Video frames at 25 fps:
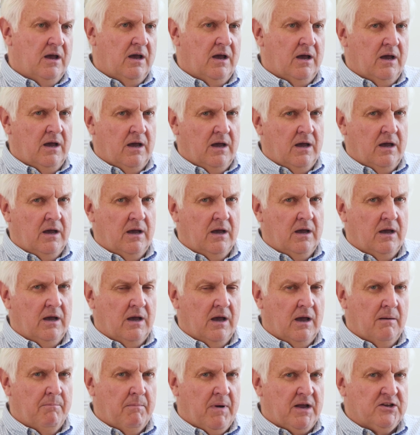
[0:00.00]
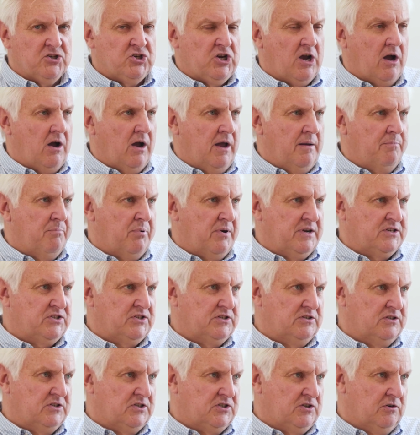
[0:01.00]
a much higher
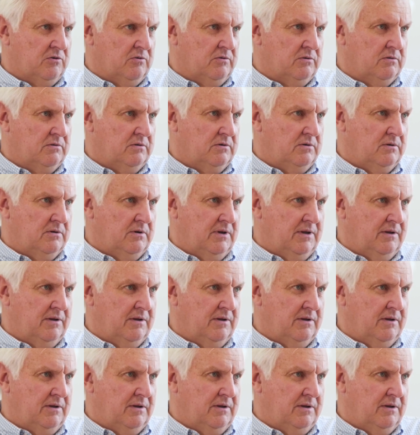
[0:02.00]
presence on